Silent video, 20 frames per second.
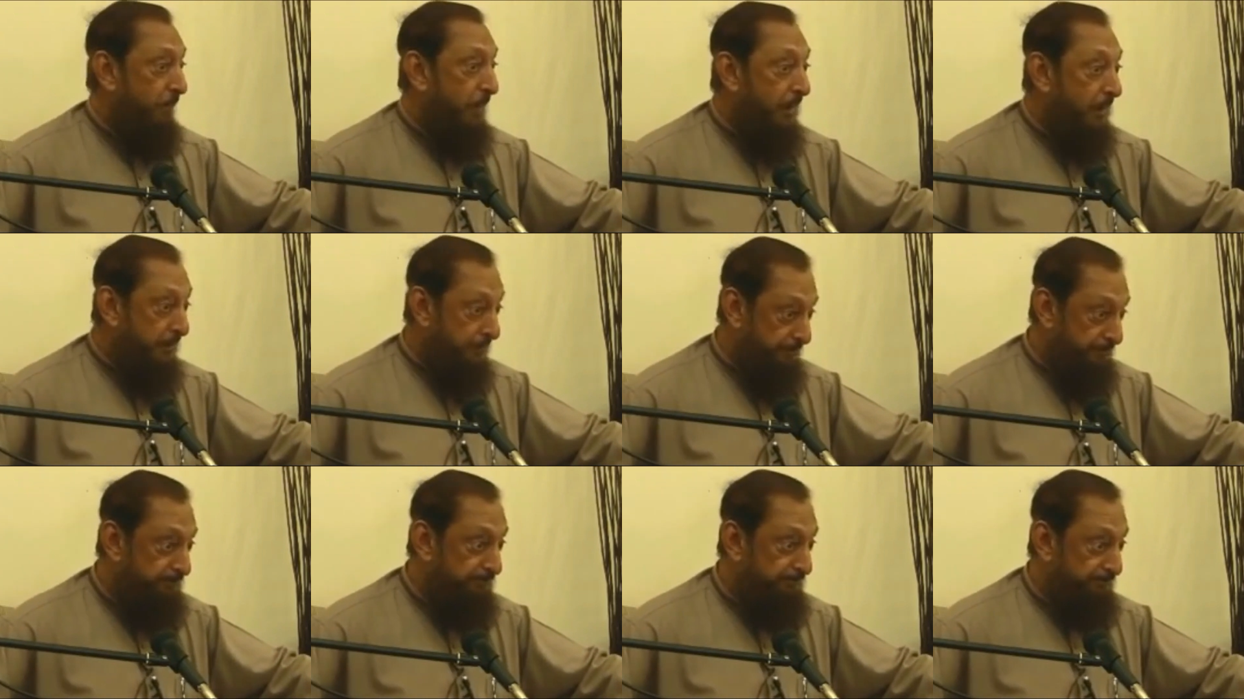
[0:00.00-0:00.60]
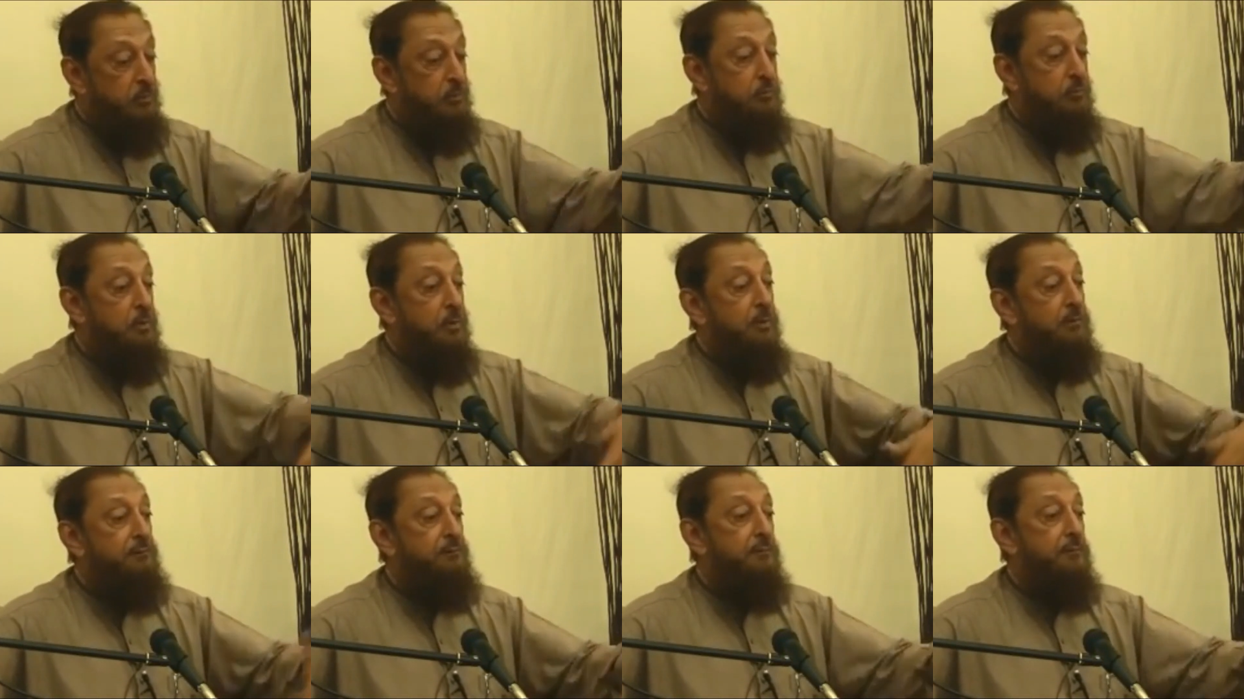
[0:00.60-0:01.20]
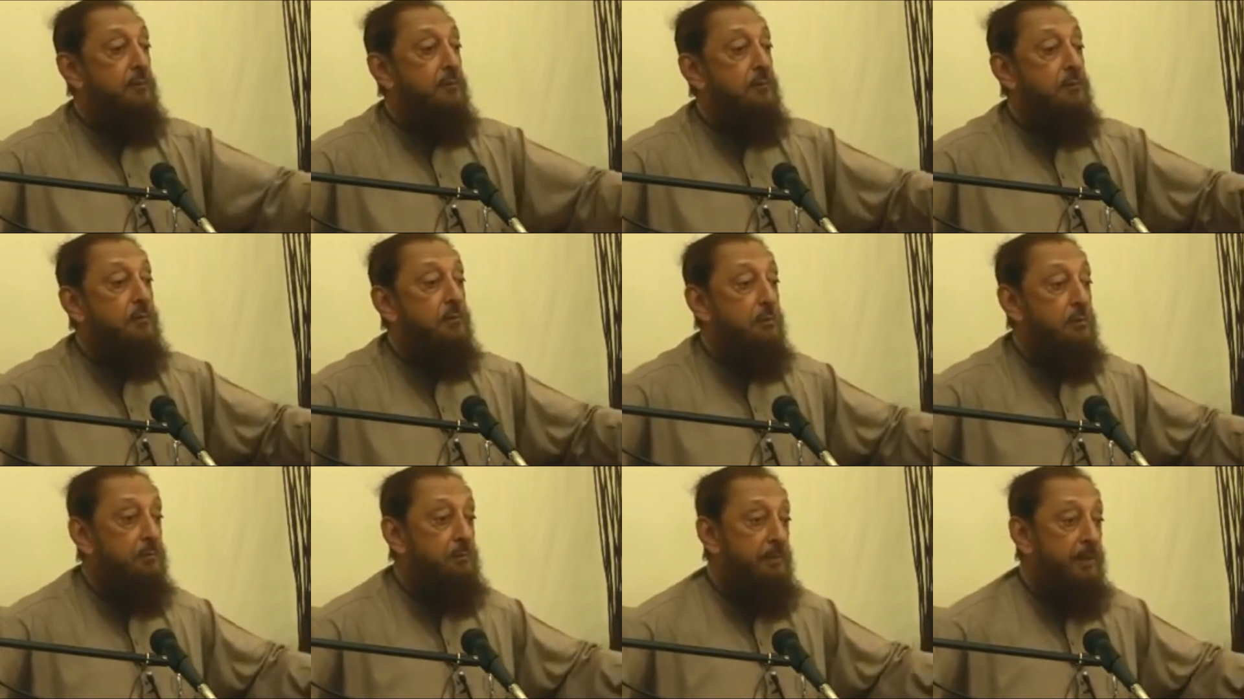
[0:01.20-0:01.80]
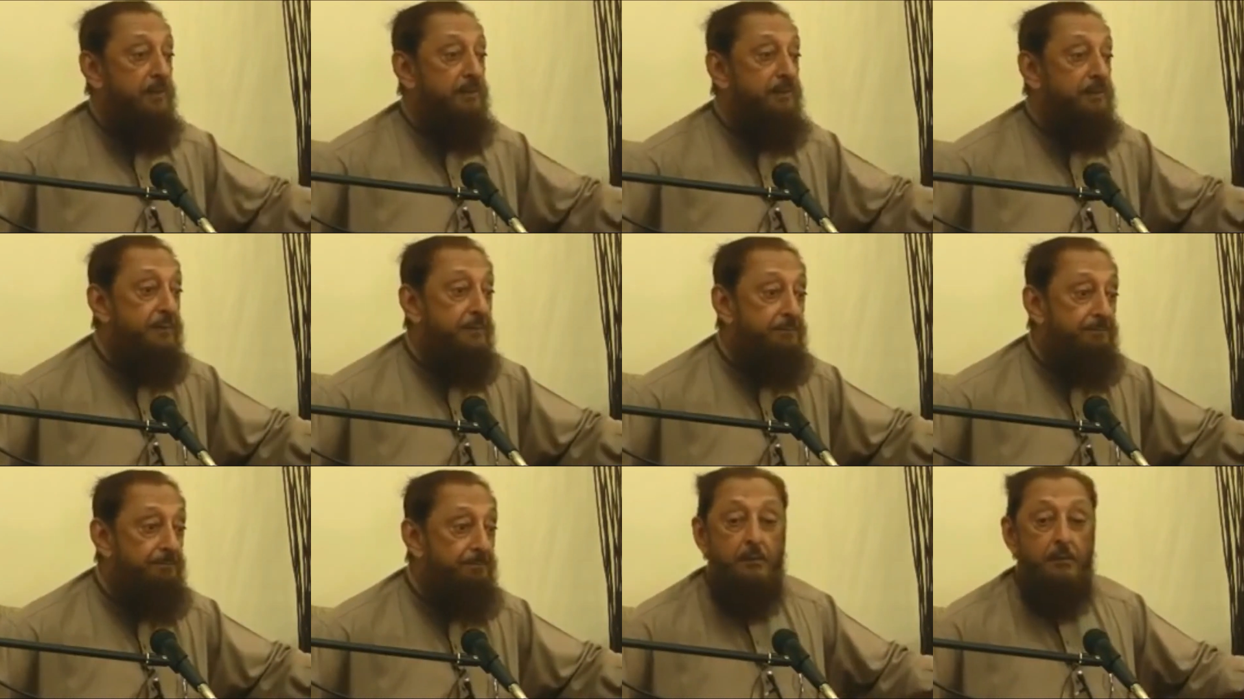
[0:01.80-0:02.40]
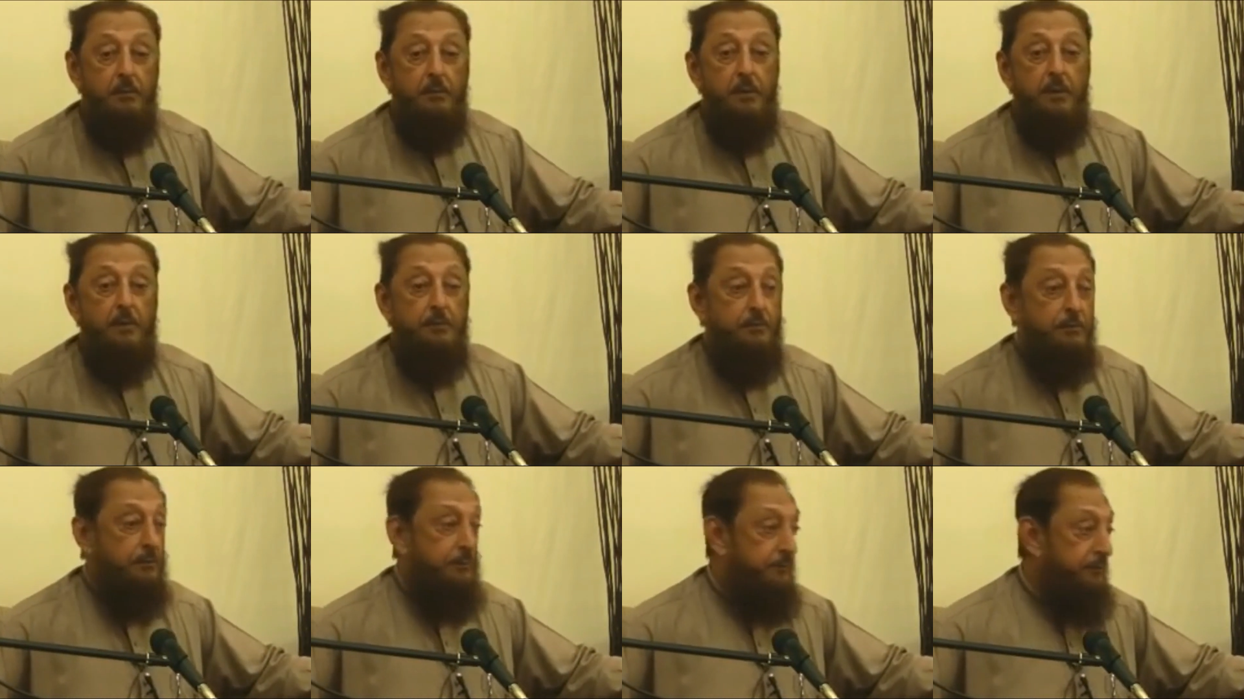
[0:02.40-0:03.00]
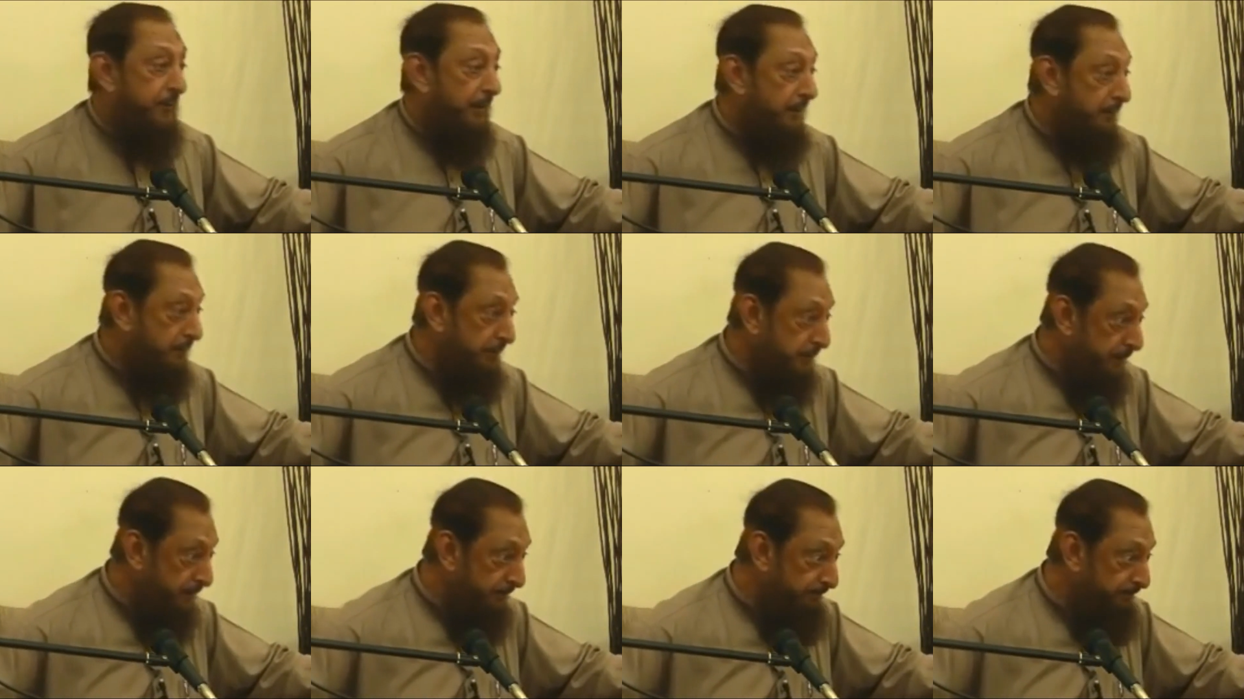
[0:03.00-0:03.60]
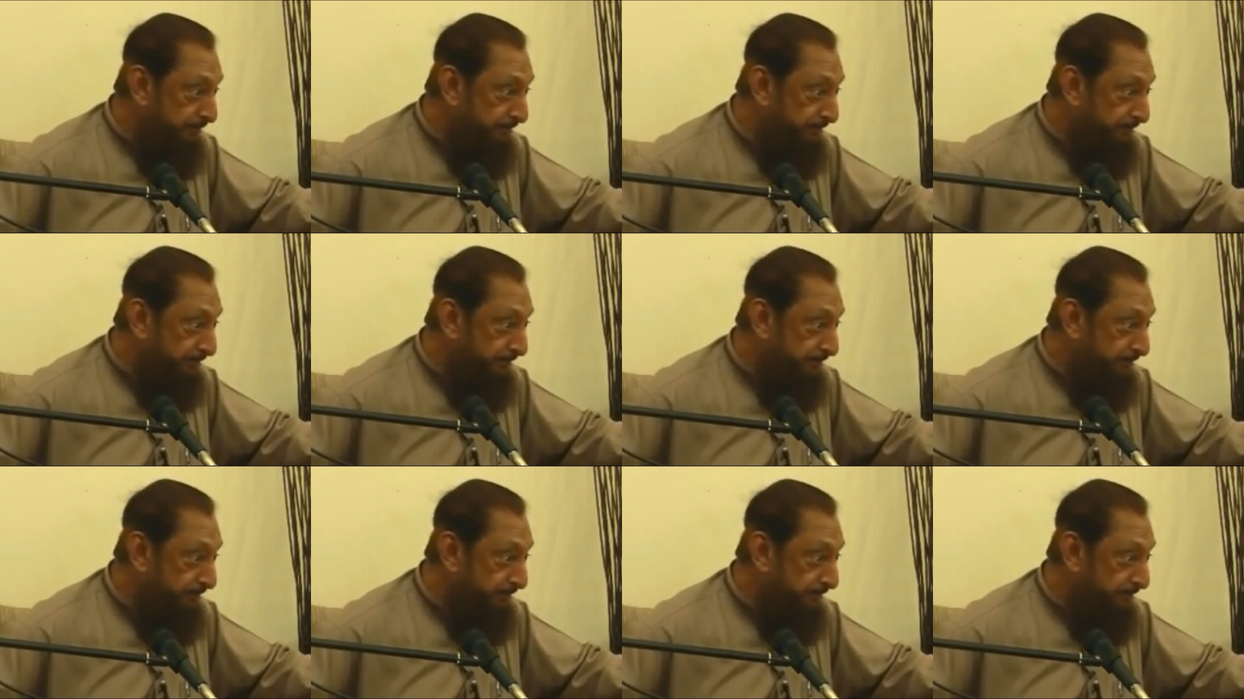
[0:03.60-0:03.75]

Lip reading: Why? You work for a whole month and you get your salary,